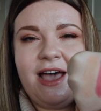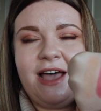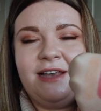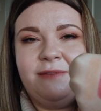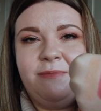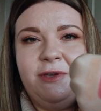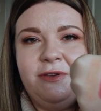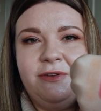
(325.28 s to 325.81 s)

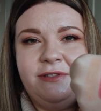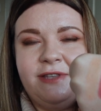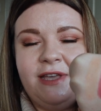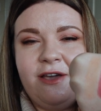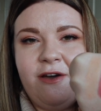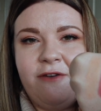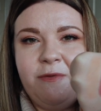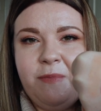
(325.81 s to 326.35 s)
and because they
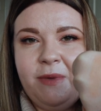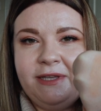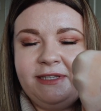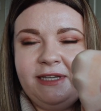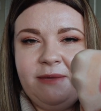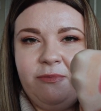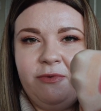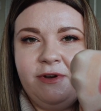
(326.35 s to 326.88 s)
are a bit
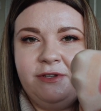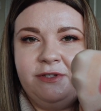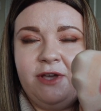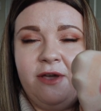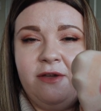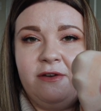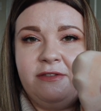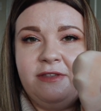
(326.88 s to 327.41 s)
deeper in
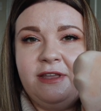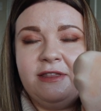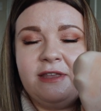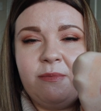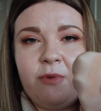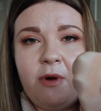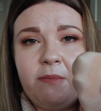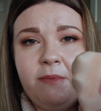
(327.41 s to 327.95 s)
tone, I think
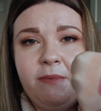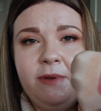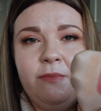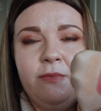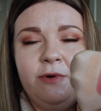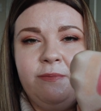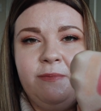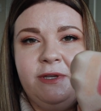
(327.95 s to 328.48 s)
they probably
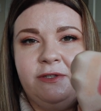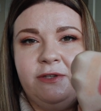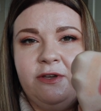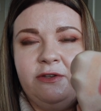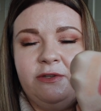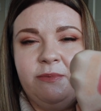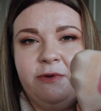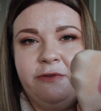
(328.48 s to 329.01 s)
would be
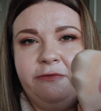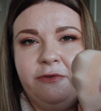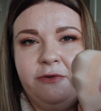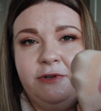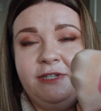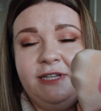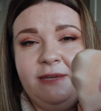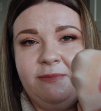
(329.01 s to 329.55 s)
suitable
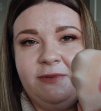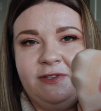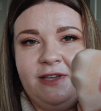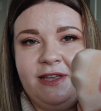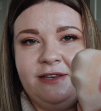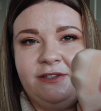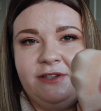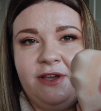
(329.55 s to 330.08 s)
for deeper
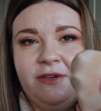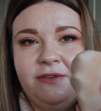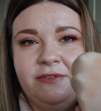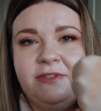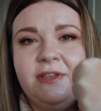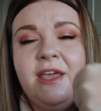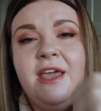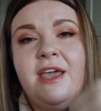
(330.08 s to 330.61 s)
skin
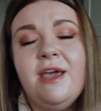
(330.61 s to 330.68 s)
tones.